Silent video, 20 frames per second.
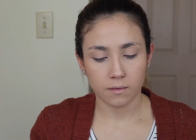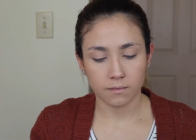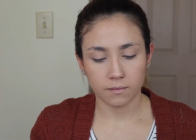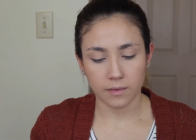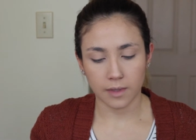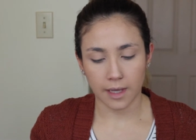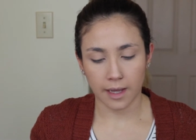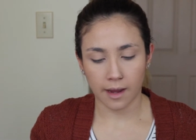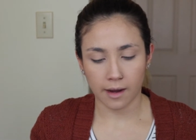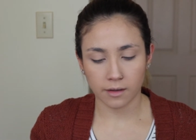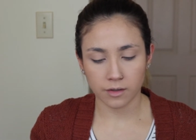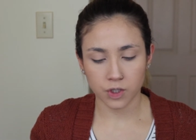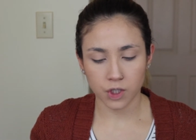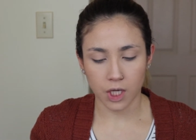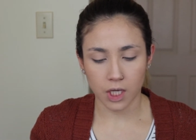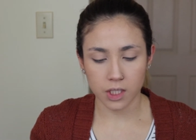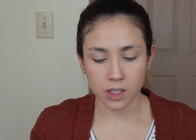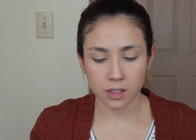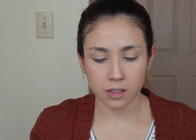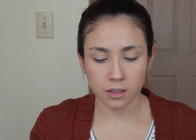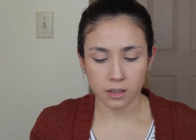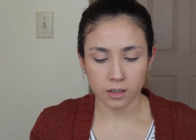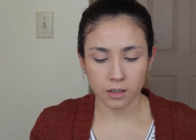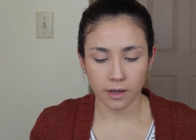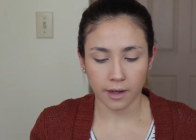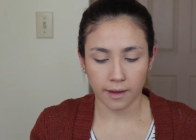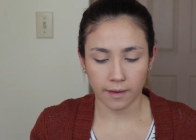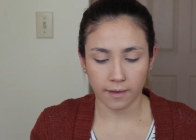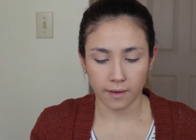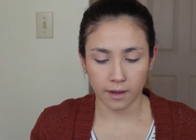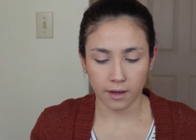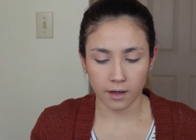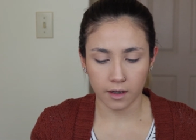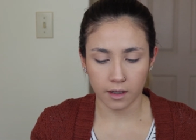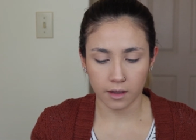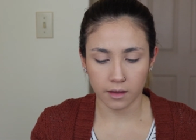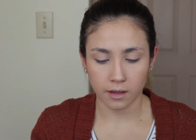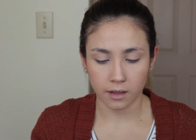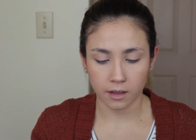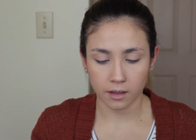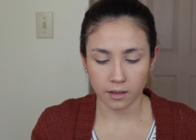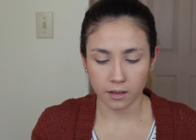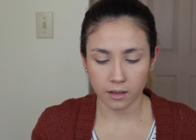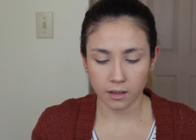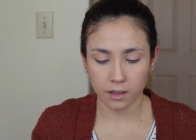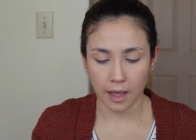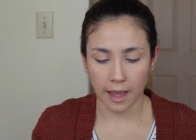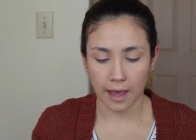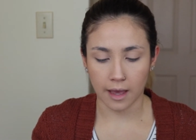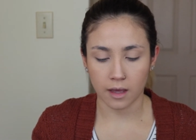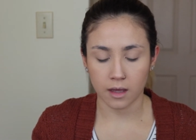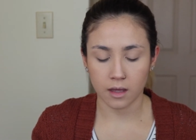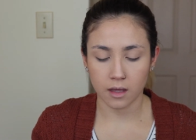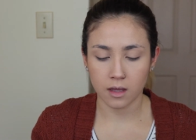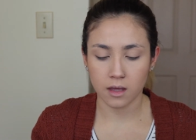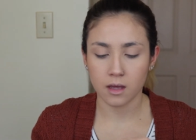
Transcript: light chaser highlight, I think. Yeah.